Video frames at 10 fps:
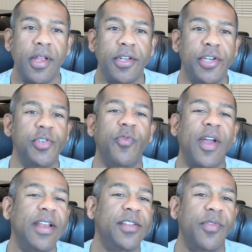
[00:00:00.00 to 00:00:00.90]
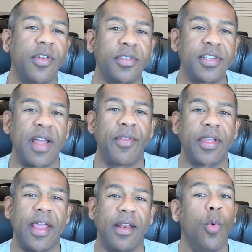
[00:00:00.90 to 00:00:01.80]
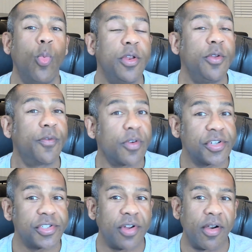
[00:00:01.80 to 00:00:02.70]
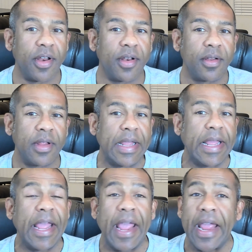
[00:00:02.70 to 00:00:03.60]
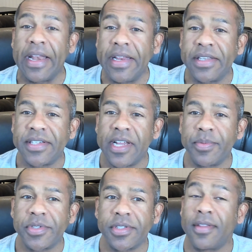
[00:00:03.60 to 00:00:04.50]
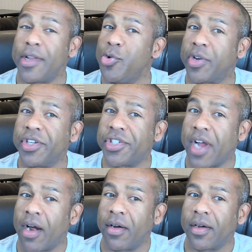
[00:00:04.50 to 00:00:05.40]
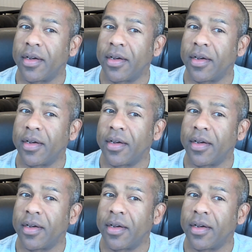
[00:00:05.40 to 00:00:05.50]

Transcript: Did you find it difficult to navigate it when you first started? Any tips that you can share?